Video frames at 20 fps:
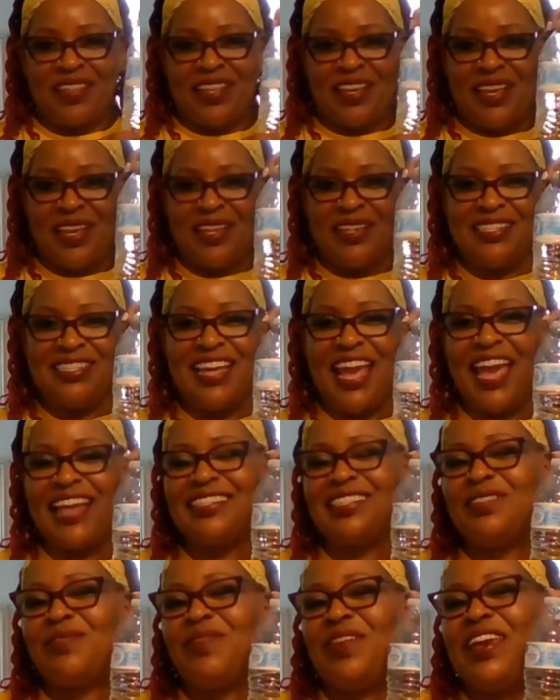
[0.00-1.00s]
And
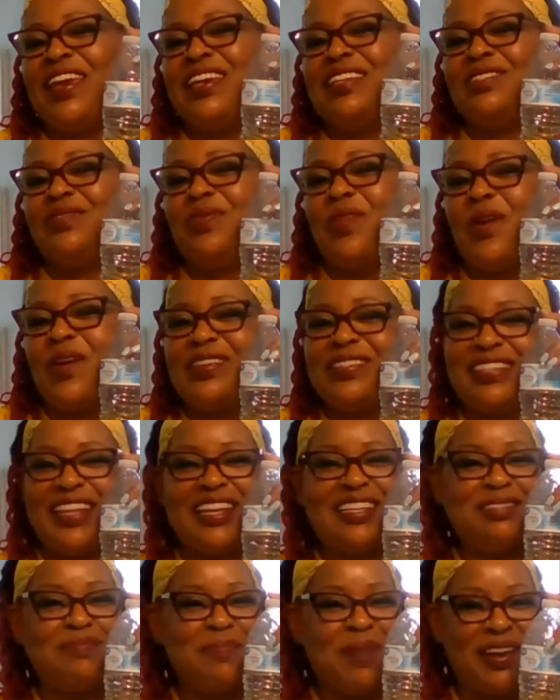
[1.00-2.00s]
Jazzy V's voice,
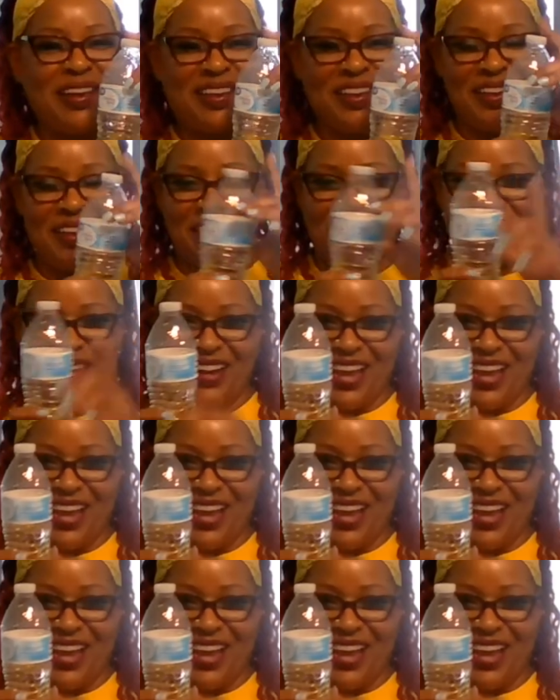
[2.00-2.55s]
that's my girl.